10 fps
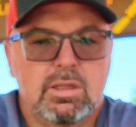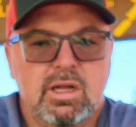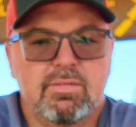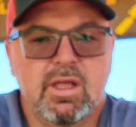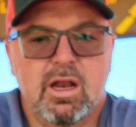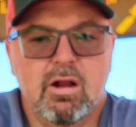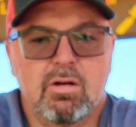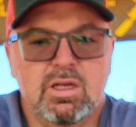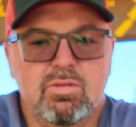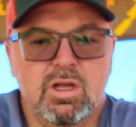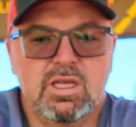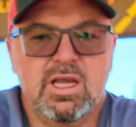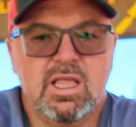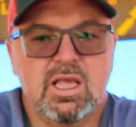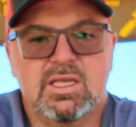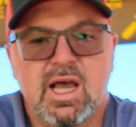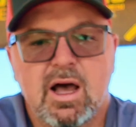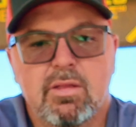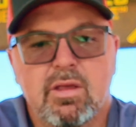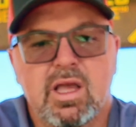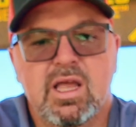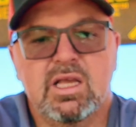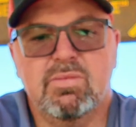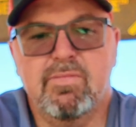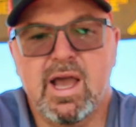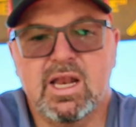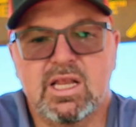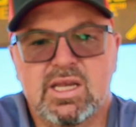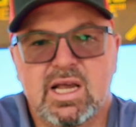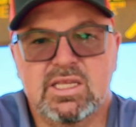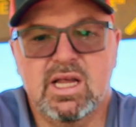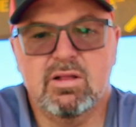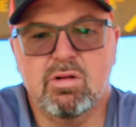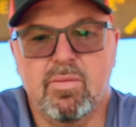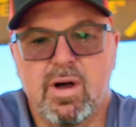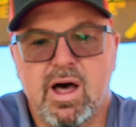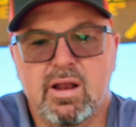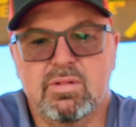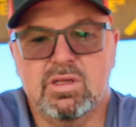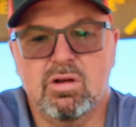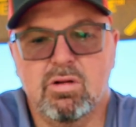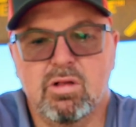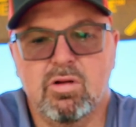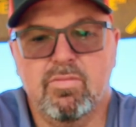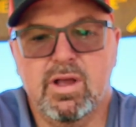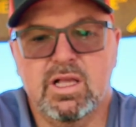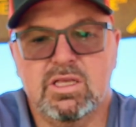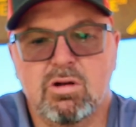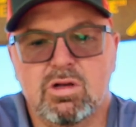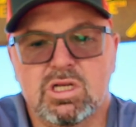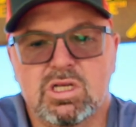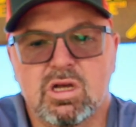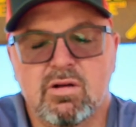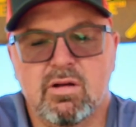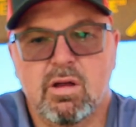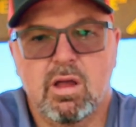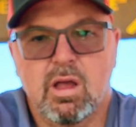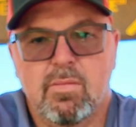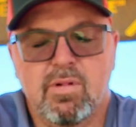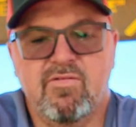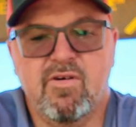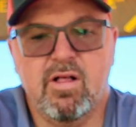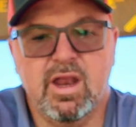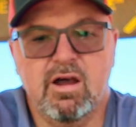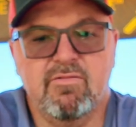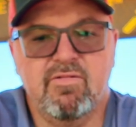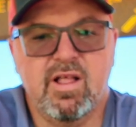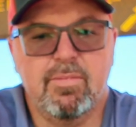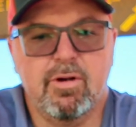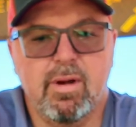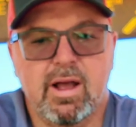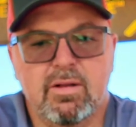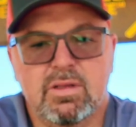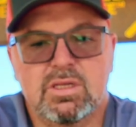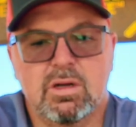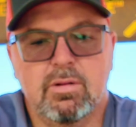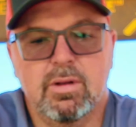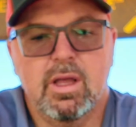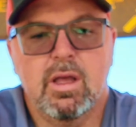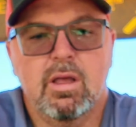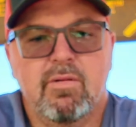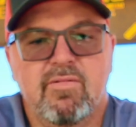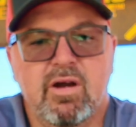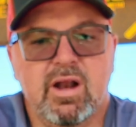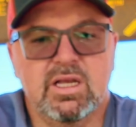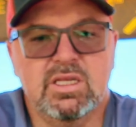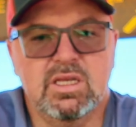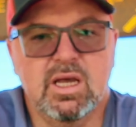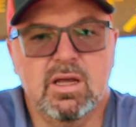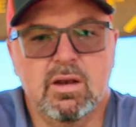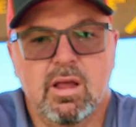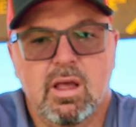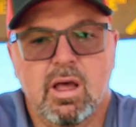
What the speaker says: something to note is when you take this out, it is magnetized down there in the bottom, so your little bits aren't just going to be falling out and flopping around. So very nicely done.